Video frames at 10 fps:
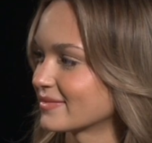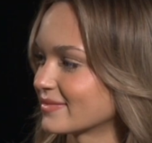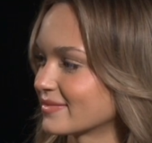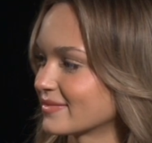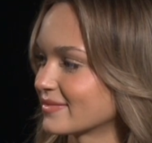
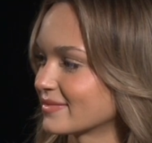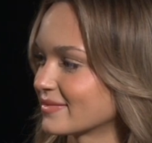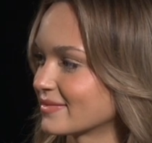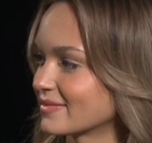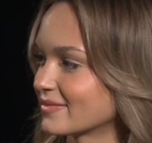
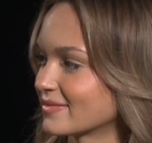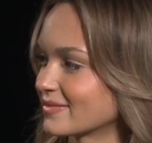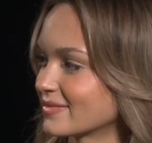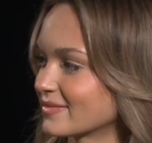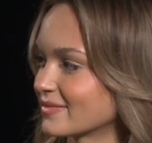
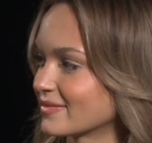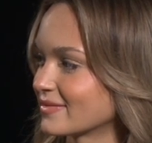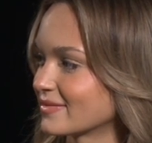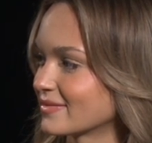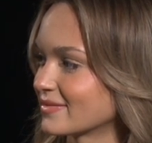
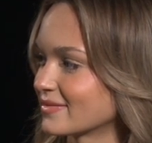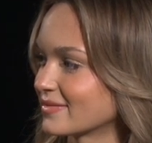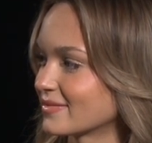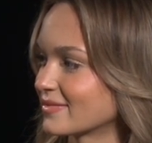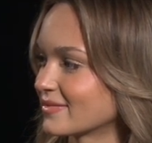
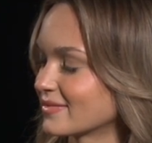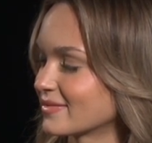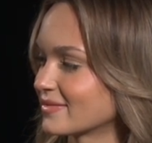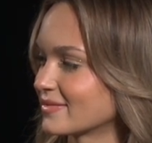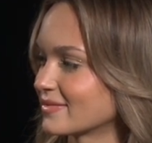
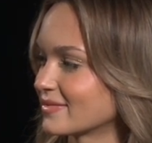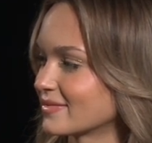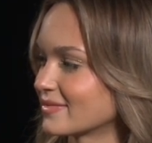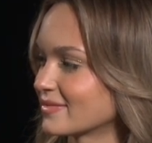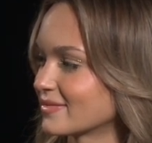
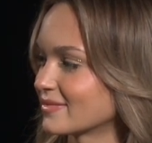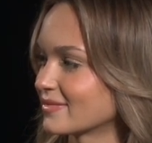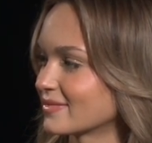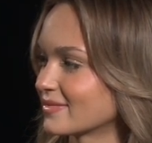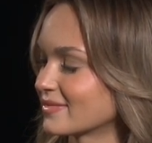
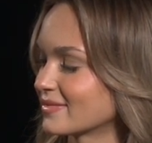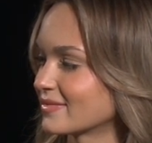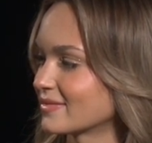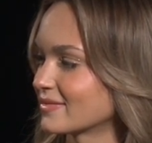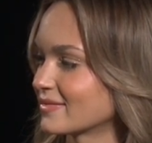
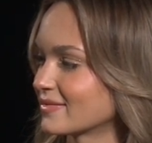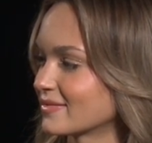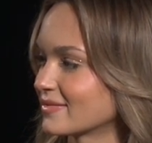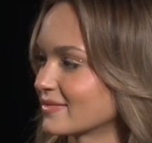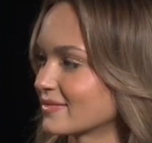
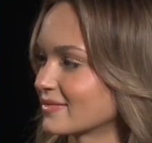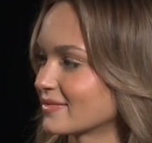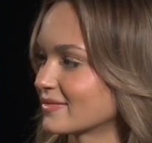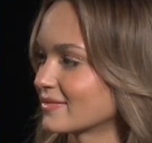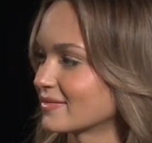
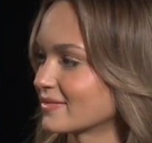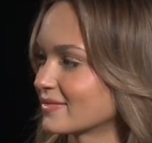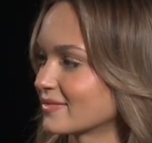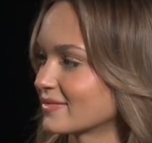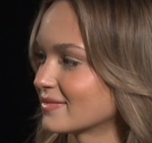
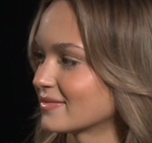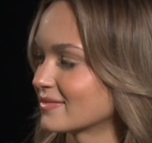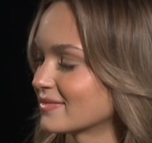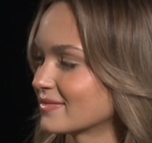No words are spoken by the person on screen.